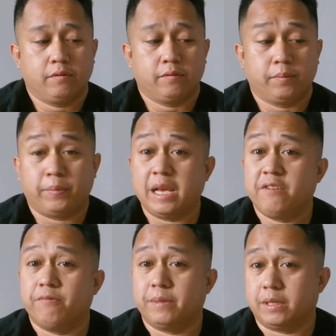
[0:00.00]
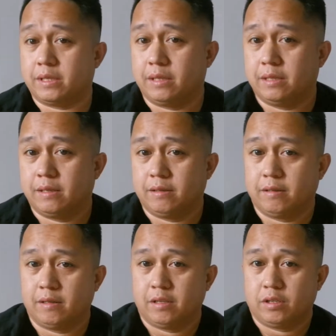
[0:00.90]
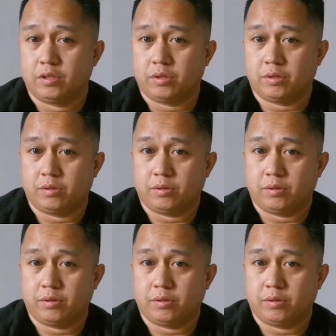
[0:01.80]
from the pavement so